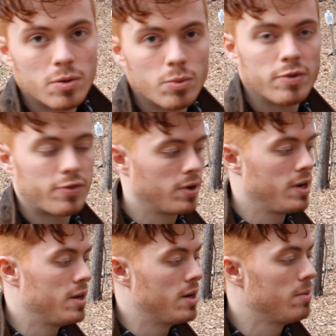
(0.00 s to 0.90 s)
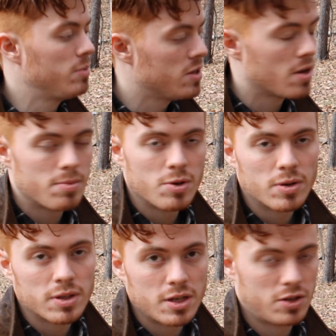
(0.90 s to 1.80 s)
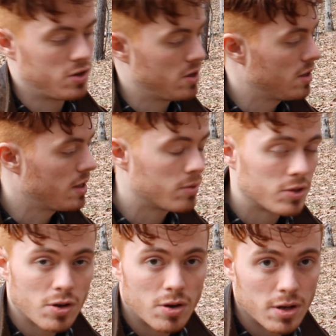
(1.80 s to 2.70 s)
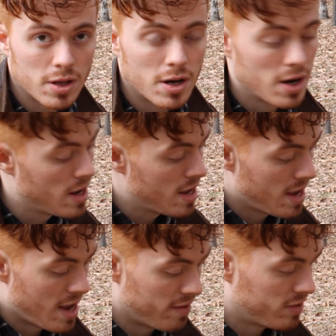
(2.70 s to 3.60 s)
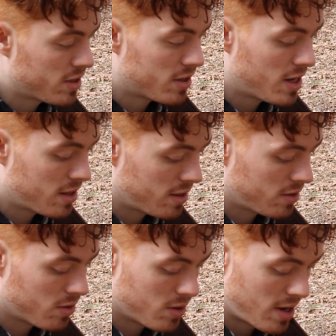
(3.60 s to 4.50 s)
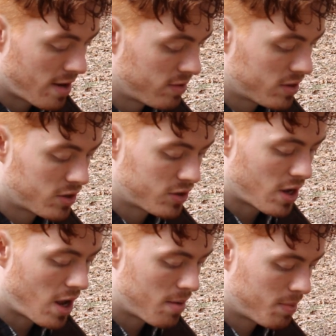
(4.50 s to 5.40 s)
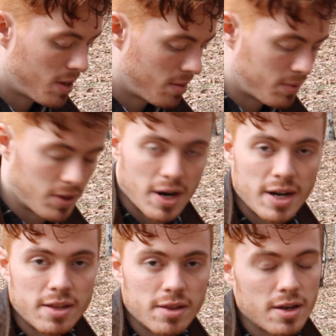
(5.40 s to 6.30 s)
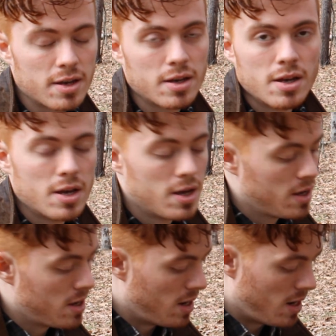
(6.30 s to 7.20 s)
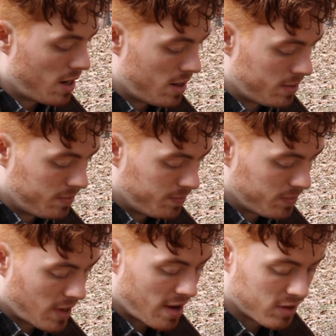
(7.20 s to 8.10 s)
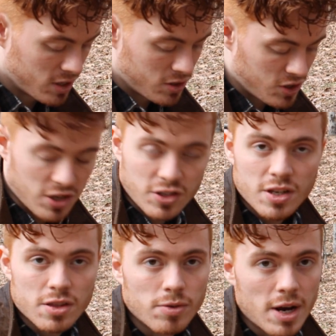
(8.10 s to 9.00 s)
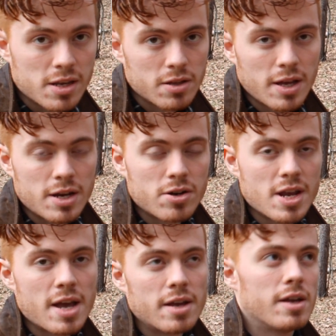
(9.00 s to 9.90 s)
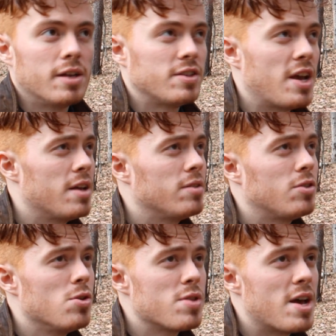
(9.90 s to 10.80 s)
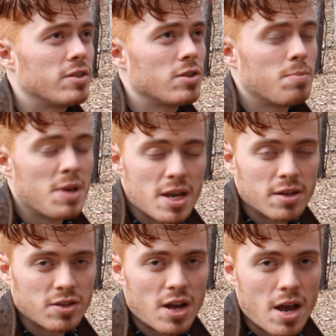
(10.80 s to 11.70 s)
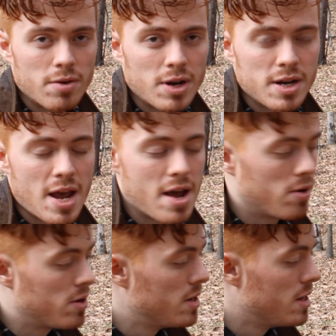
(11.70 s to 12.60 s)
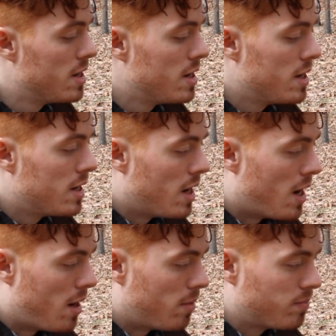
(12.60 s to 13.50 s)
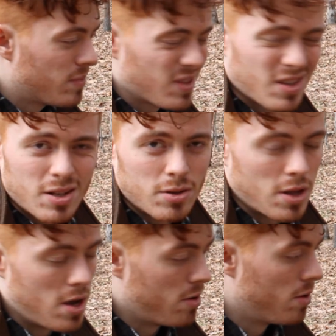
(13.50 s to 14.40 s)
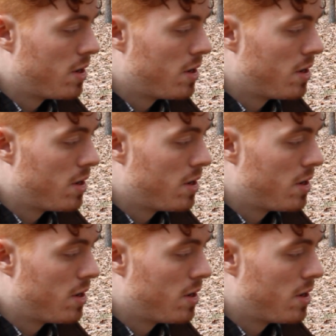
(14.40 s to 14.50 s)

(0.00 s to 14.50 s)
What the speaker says: Wolverine MTW Unleashed, like we saw earlier. Haven't done anything to it, haven't touched the hop up or anything. Haven't adjusted the regulator yet. It's at 2000 PSI right now. It's a little low.